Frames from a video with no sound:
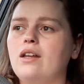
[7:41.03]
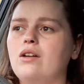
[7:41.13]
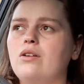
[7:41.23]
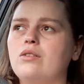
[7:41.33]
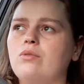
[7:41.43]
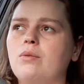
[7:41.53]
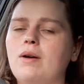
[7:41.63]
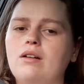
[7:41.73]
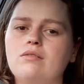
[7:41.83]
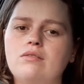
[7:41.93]
I don't have to worry
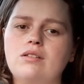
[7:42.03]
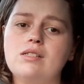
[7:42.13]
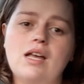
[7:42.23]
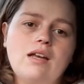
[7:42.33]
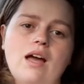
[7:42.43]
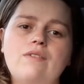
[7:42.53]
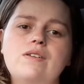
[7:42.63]
about, because I